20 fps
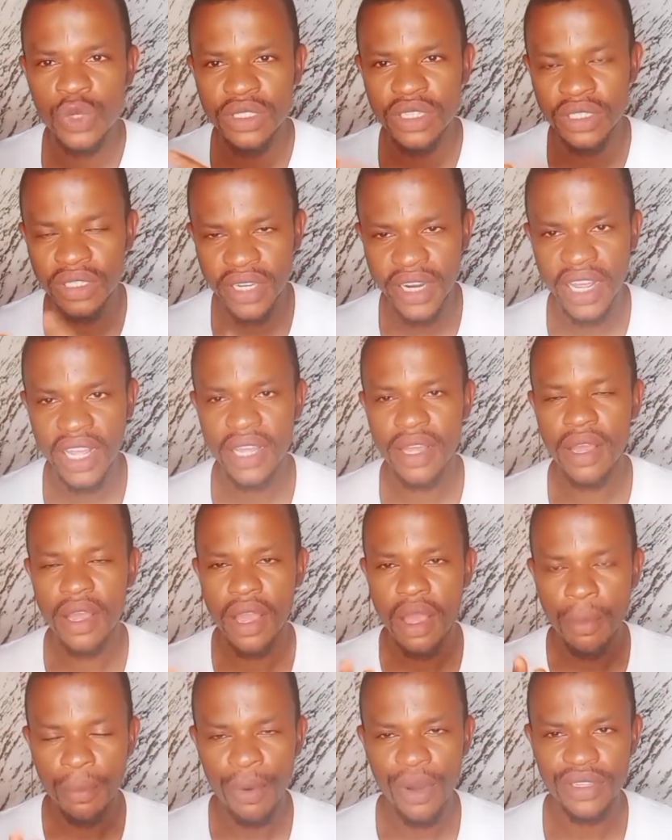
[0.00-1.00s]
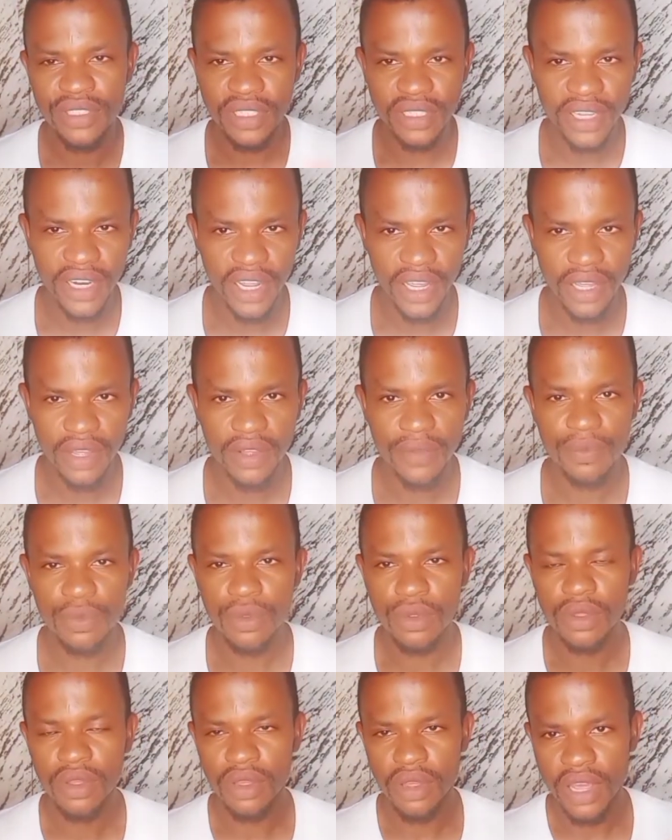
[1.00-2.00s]

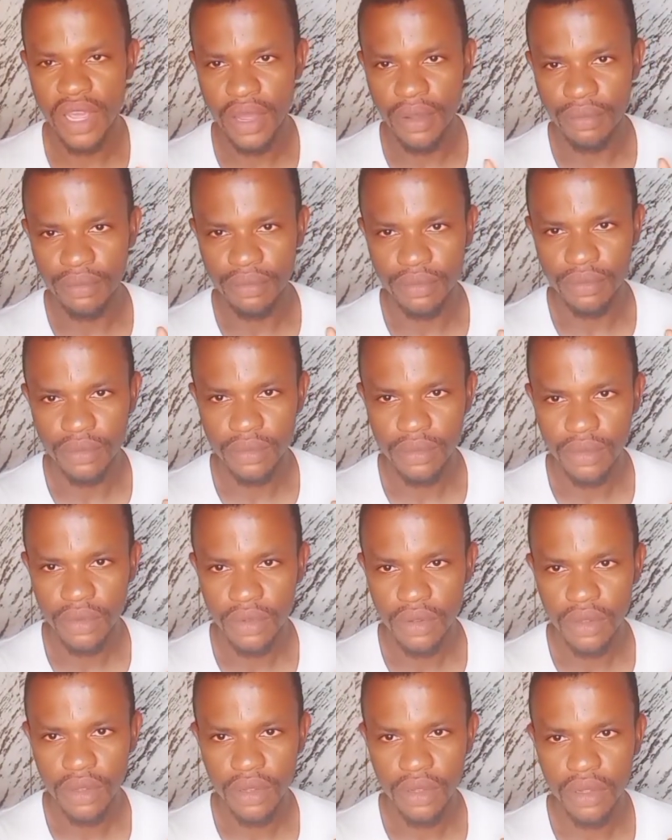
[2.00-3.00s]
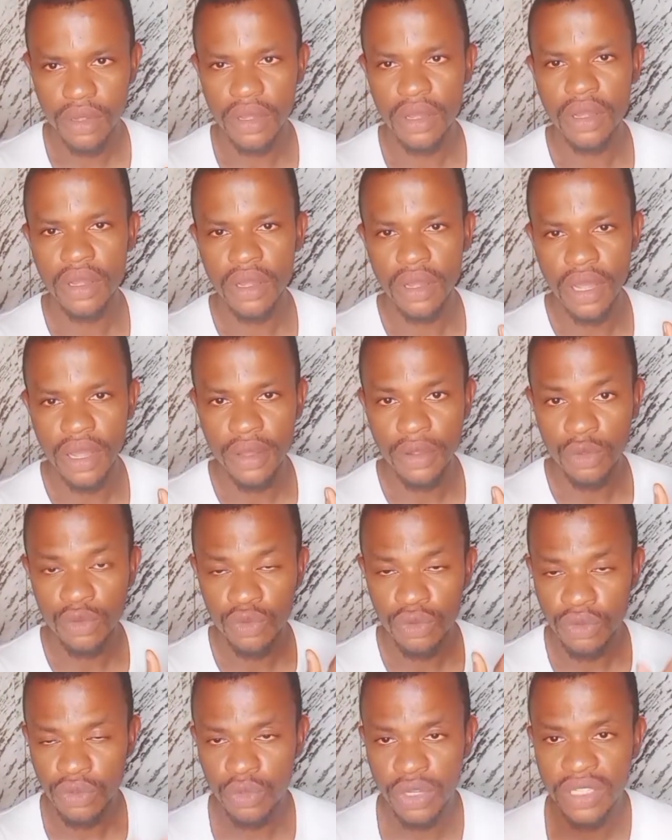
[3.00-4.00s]

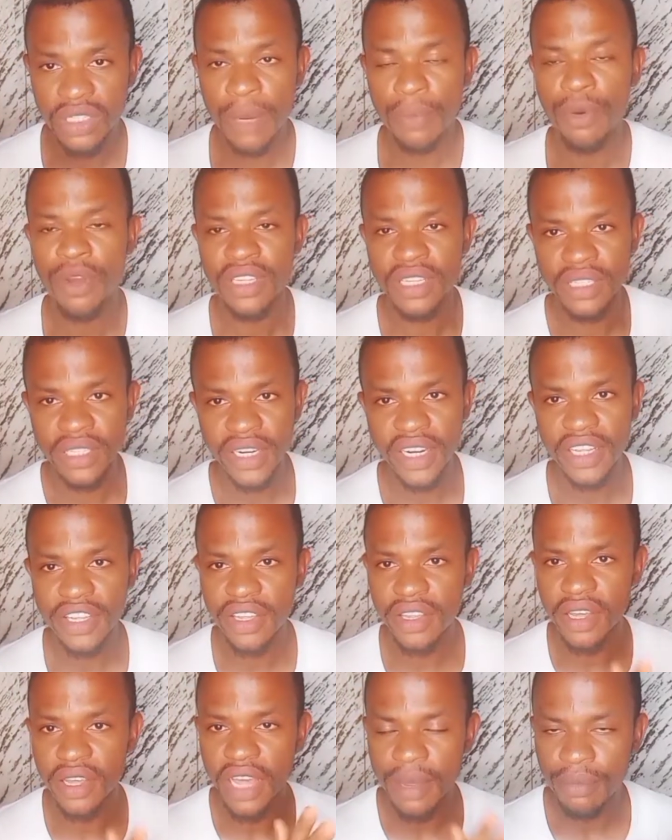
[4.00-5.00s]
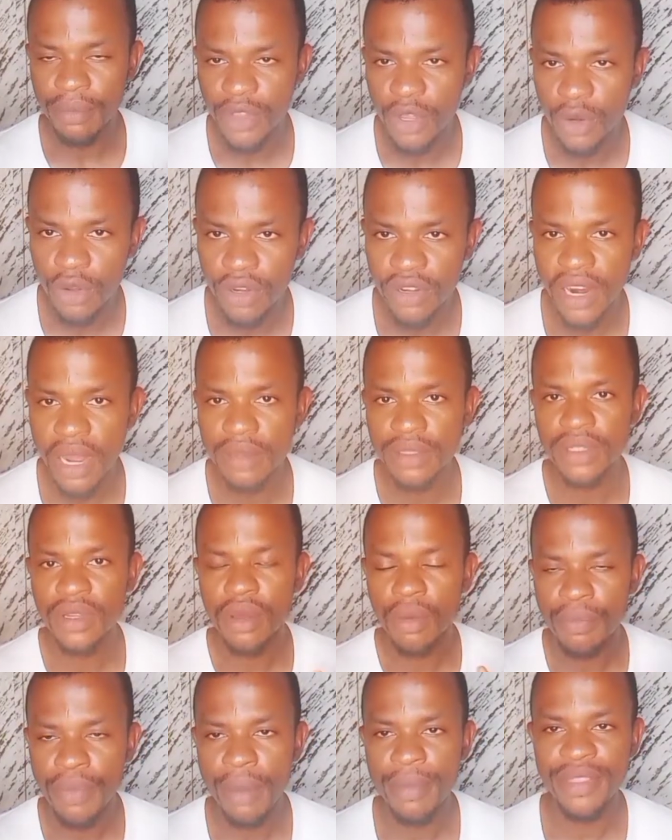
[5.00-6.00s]
23.3 kilograms
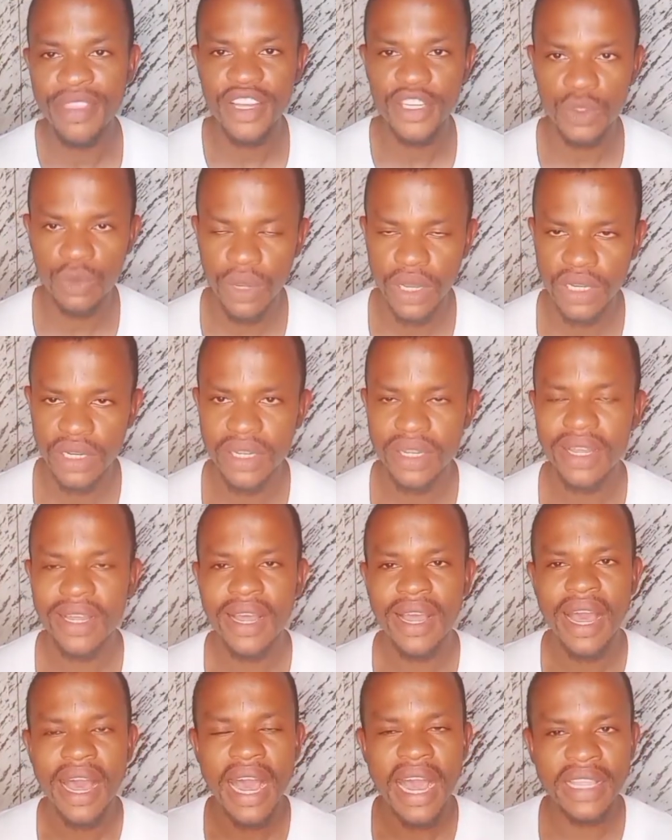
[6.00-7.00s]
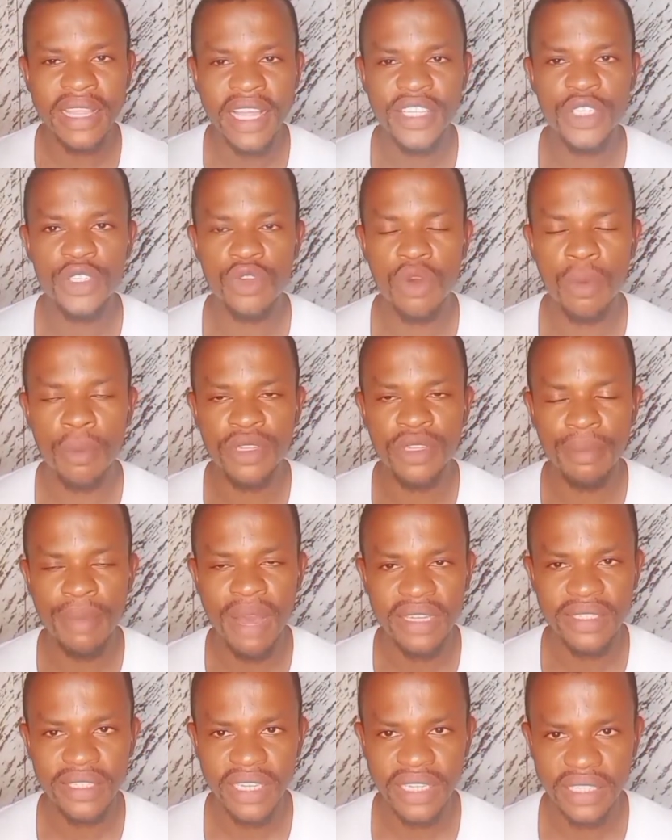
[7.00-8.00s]
per meter squared, and that's your body
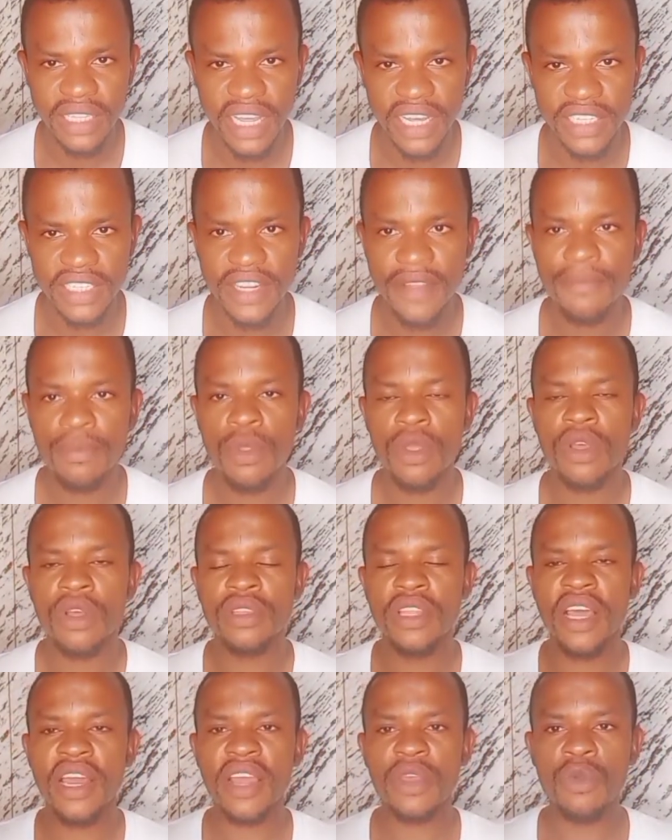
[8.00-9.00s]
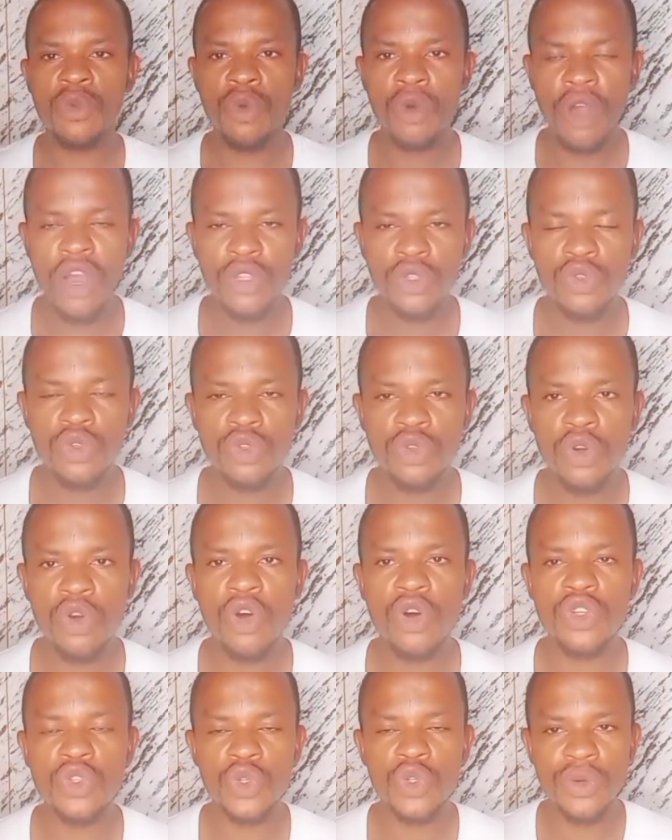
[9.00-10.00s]
mass index. Now, you want to know
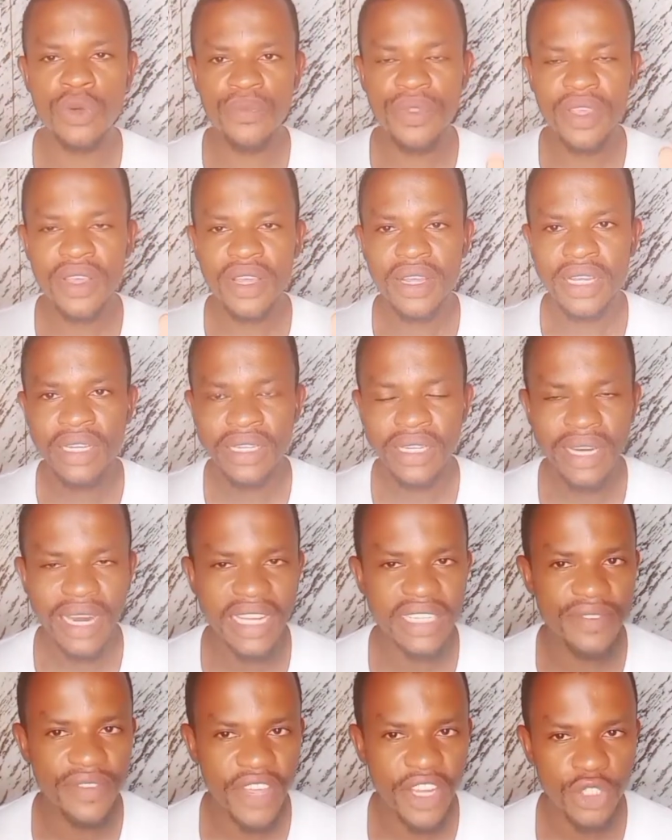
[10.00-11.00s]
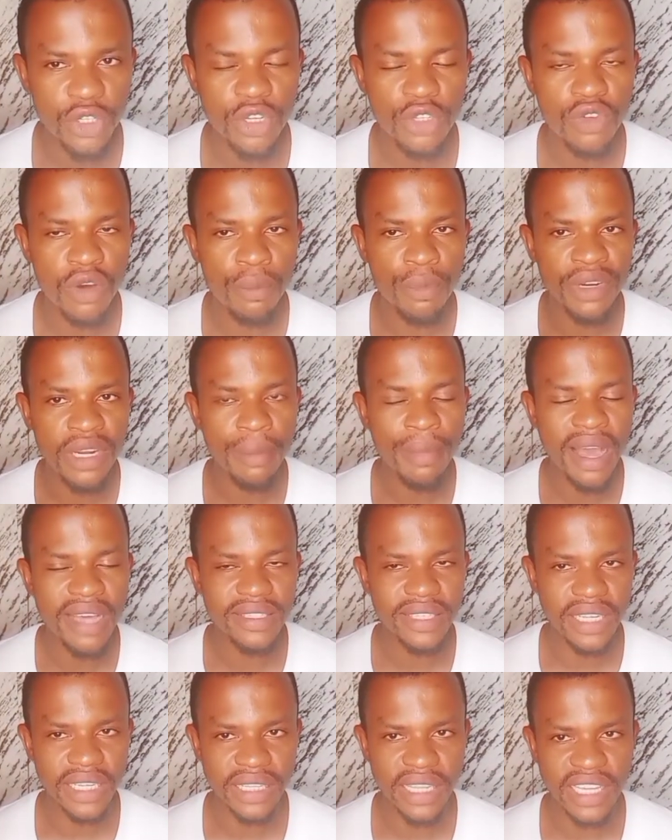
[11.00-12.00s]
also classifications of body
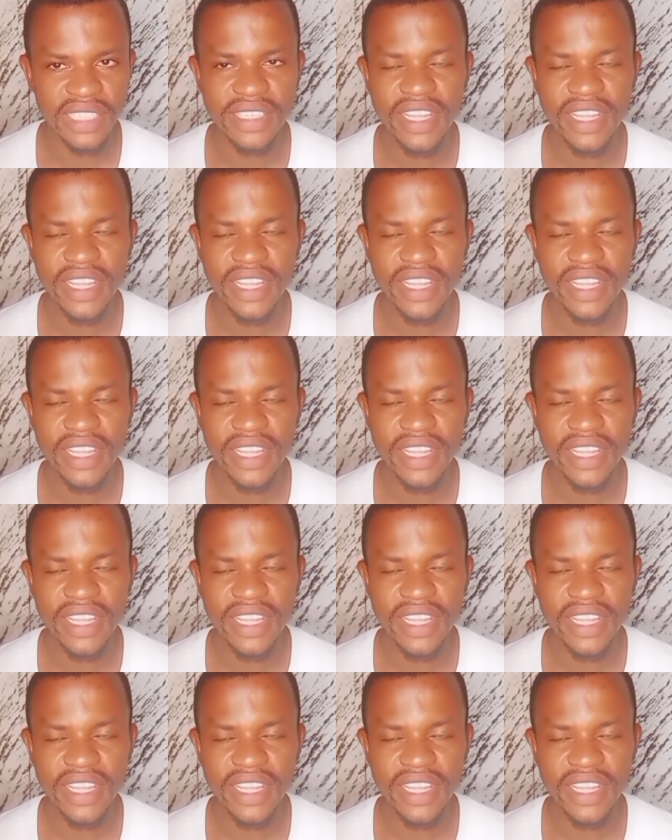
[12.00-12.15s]
mass index.